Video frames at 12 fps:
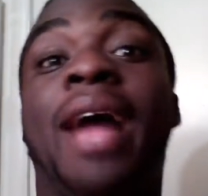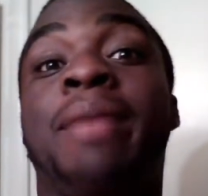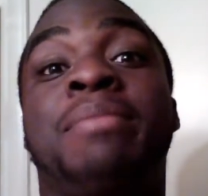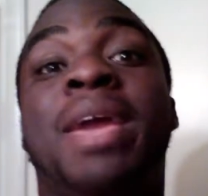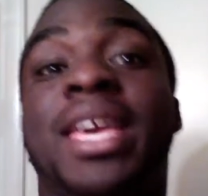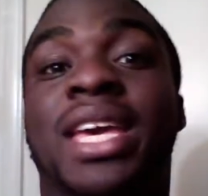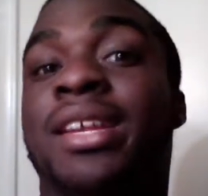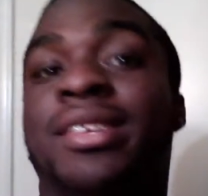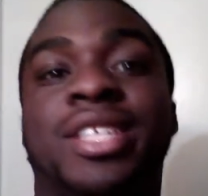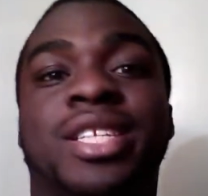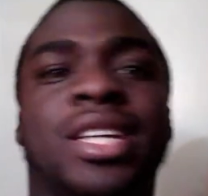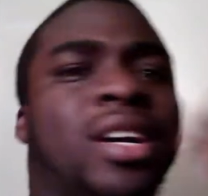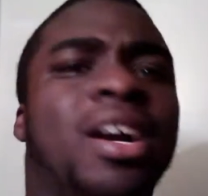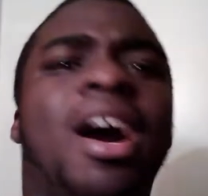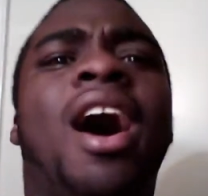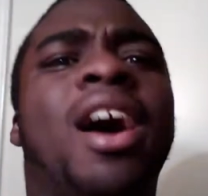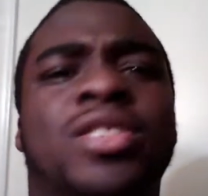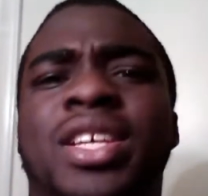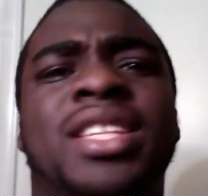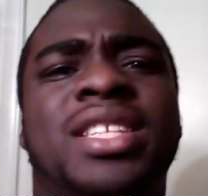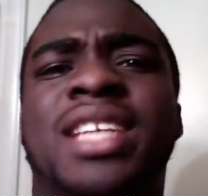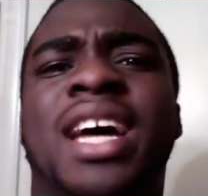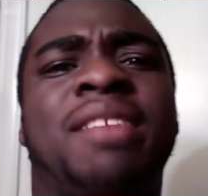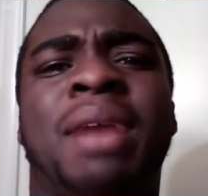I make and just concoct
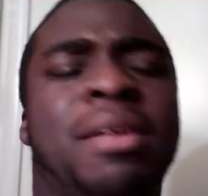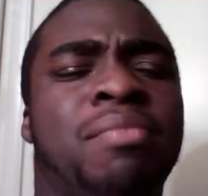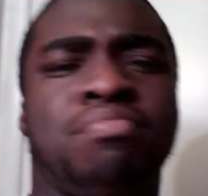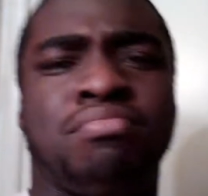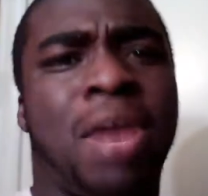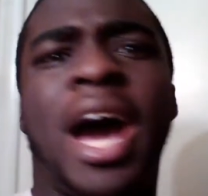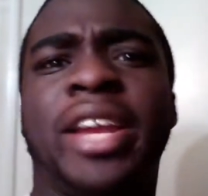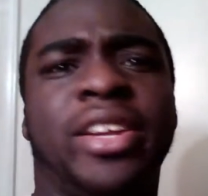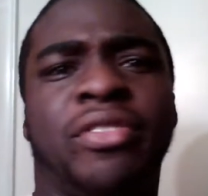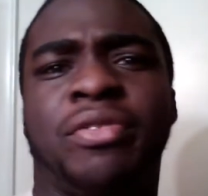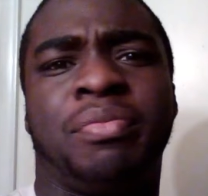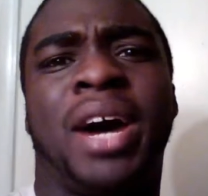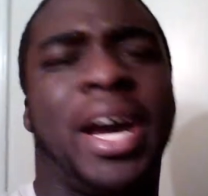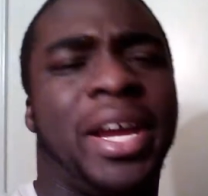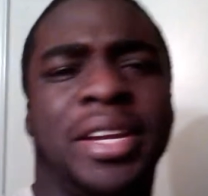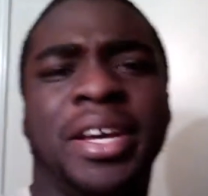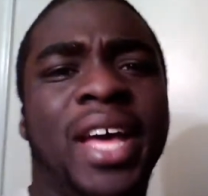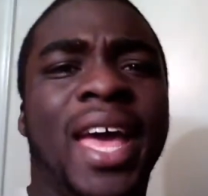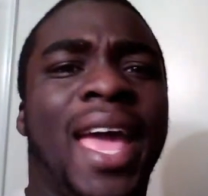inside of my mind of mine.